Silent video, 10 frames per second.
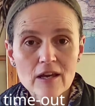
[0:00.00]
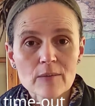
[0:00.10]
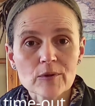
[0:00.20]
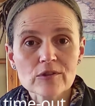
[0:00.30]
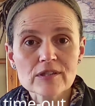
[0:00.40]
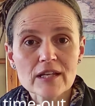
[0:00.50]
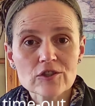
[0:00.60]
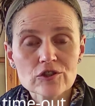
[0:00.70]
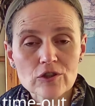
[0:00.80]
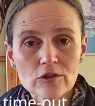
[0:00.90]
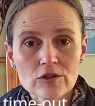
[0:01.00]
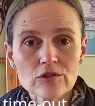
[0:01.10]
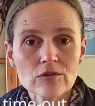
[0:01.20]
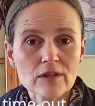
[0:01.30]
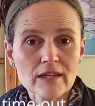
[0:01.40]
because they showed
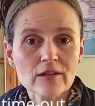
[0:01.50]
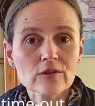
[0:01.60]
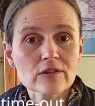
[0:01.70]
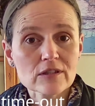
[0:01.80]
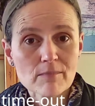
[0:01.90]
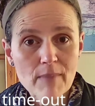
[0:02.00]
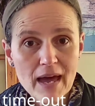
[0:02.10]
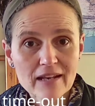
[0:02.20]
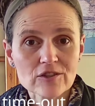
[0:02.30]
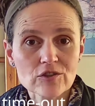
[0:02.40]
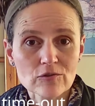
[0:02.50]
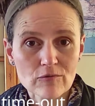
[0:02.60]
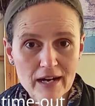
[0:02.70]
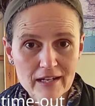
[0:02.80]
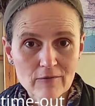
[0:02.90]
you that they couldn't manage
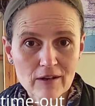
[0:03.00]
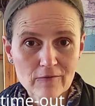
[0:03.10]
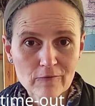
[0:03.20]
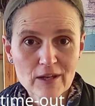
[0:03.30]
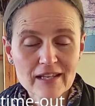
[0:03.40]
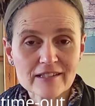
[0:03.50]
running around freely.